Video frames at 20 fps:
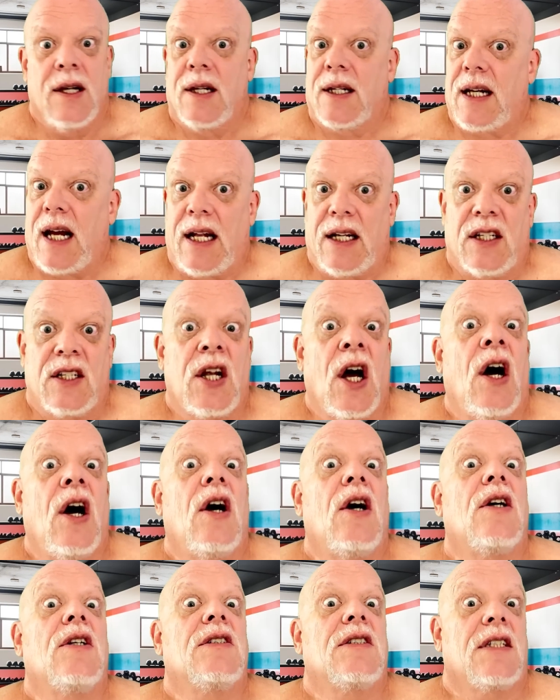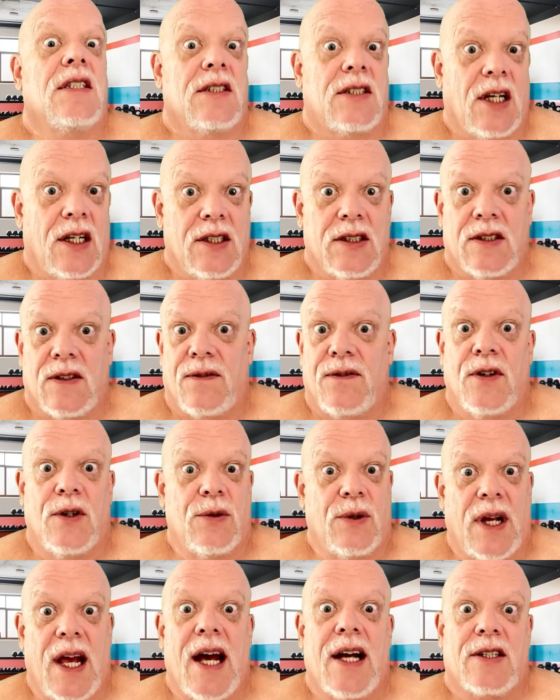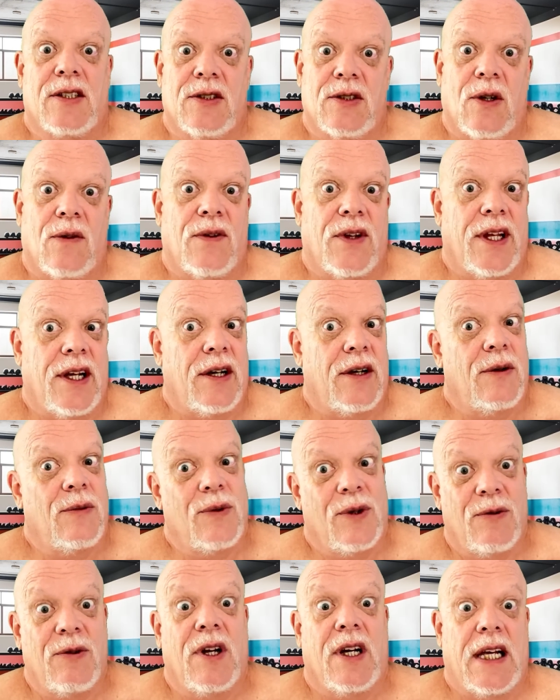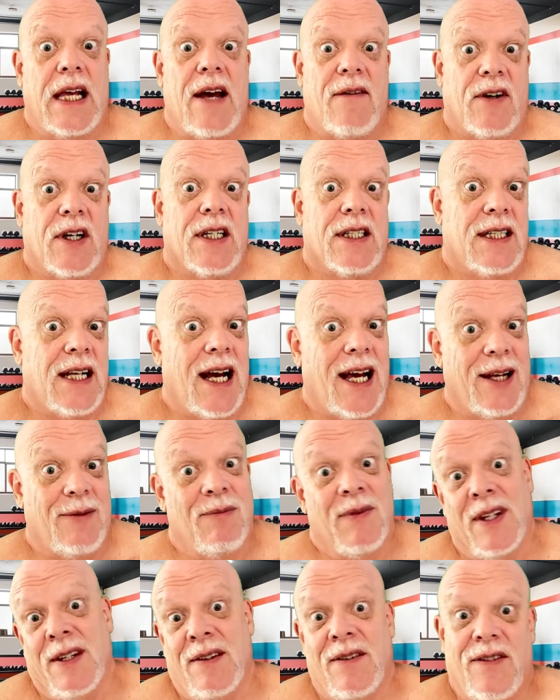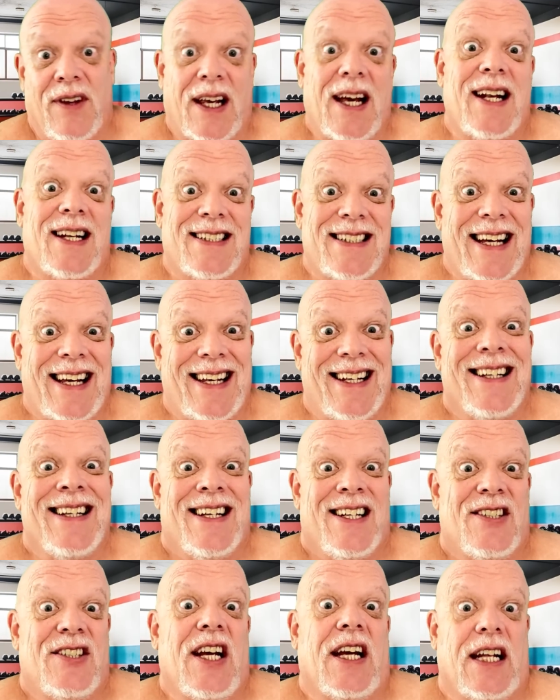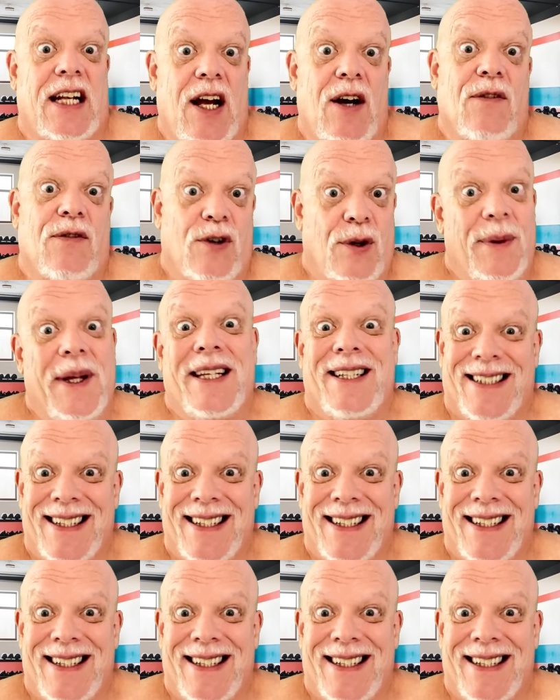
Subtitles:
Got tons and tons of full reactions over there, and we really have a good time. If you got a second, check it out for me.